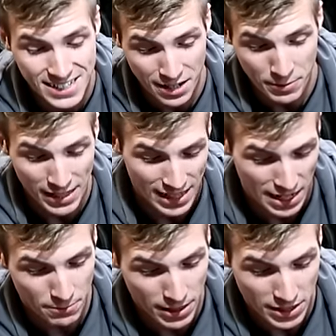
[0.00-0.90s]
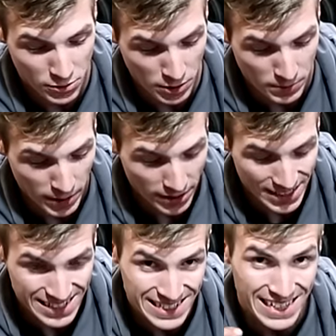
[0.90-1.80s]
it's gonna be a lot of money to rebuild
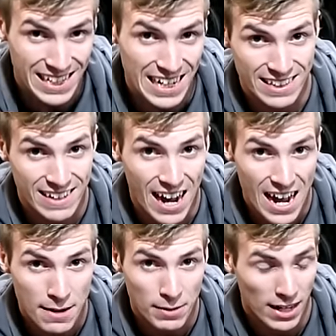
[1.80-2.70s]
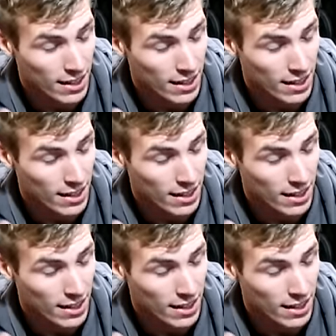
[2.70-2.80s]
this and a lot of time and